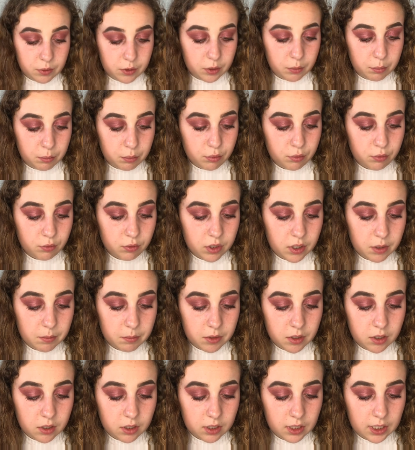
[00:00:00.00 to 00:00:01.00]
We do
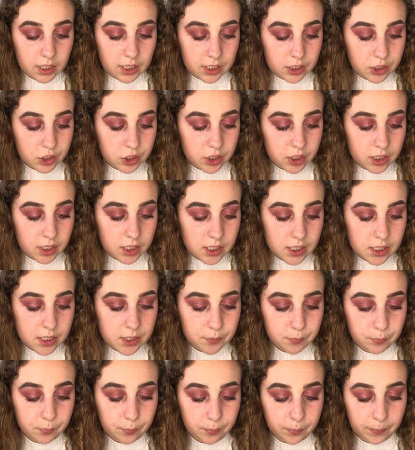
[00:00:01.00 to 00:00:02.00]
Primark
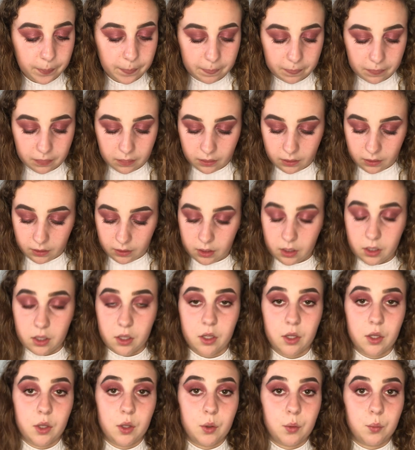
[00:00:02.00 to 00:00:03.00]
lashes,
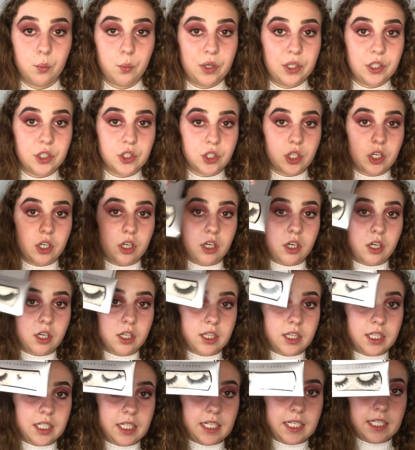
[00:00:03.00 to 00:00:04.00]
which
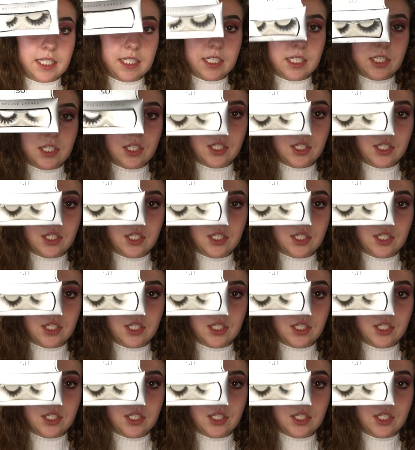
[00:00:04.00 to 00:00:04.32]
are these